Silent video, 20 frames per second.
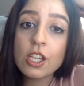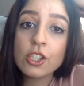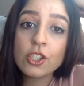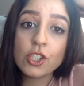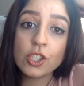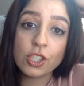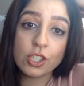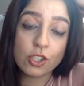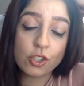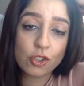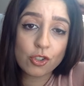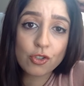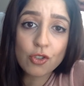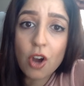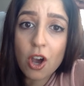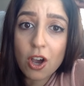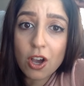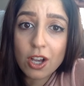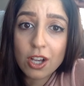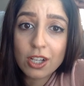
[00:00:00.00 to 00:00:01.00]
she's
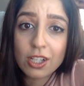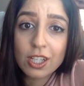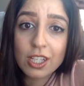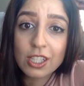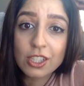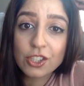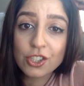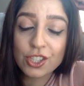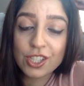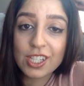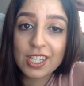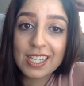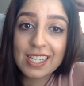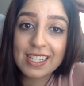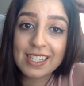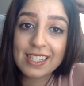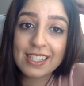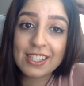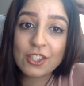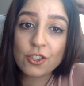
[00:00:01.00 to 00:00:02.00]
strong, she
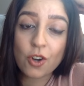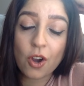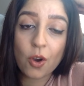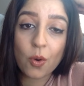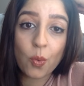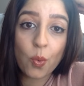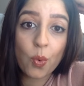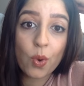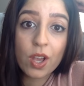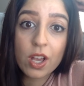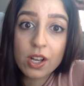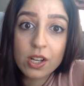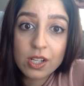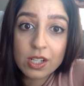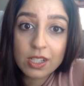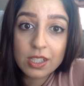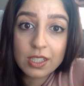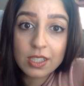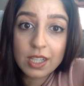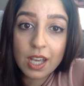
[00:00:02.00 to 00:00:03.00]
is
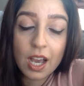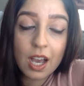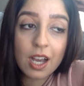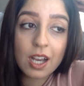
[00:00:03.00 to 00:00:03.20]
strong-willed,